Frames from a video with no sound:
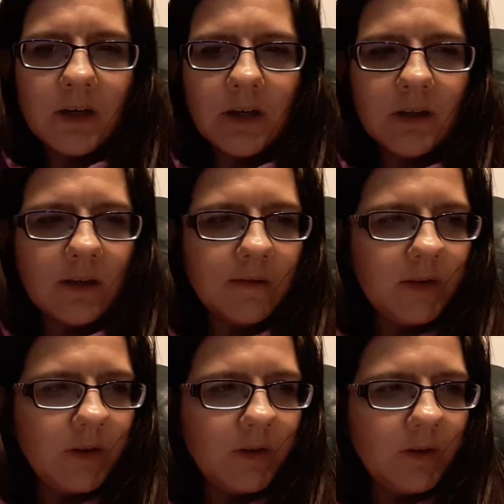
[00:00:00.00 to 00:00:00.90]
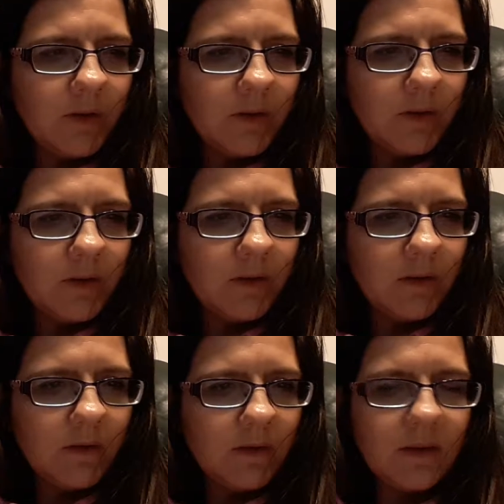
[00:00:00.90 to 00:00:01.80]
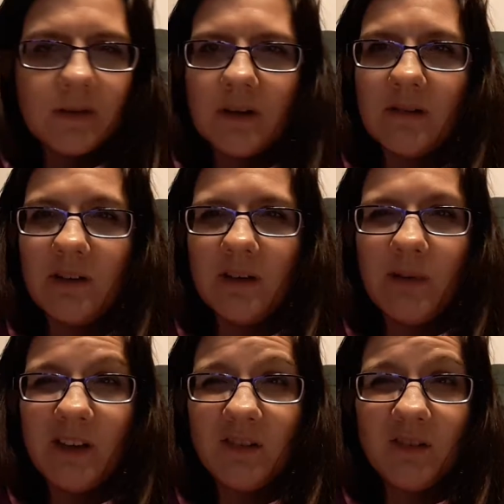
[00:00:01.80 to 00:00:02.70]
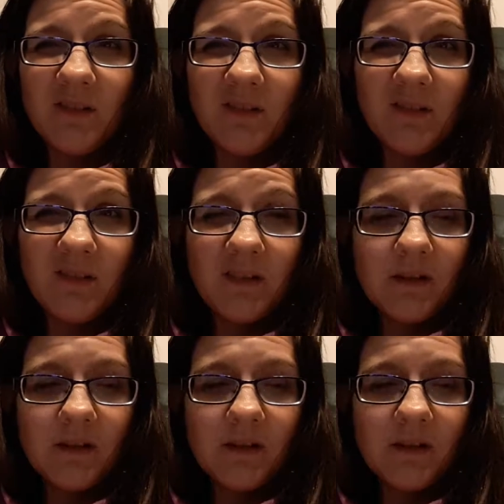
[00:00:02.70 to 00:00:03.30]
and I've used around about 2,